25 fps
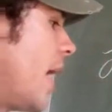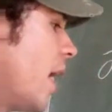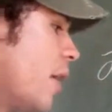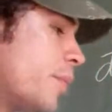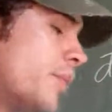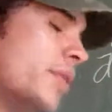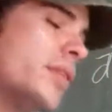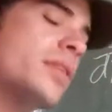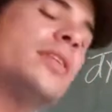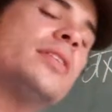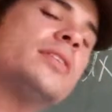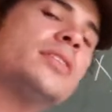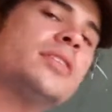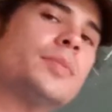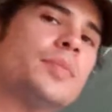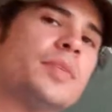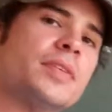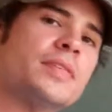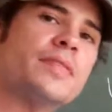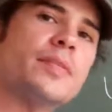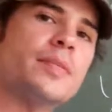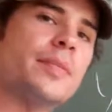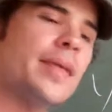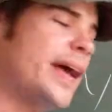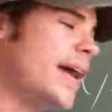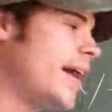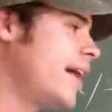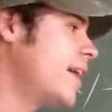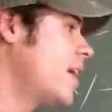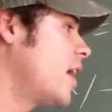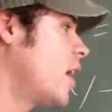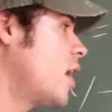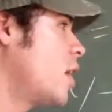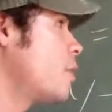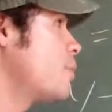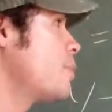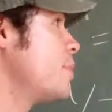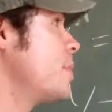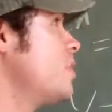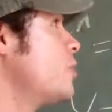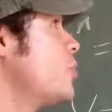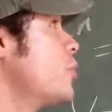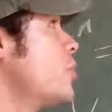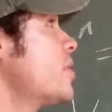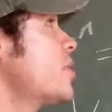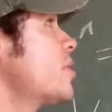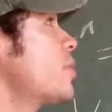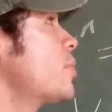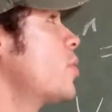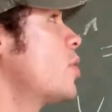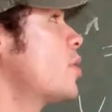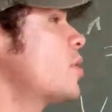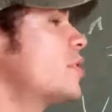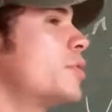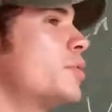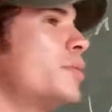hope you learned something from that. I'll be doing some more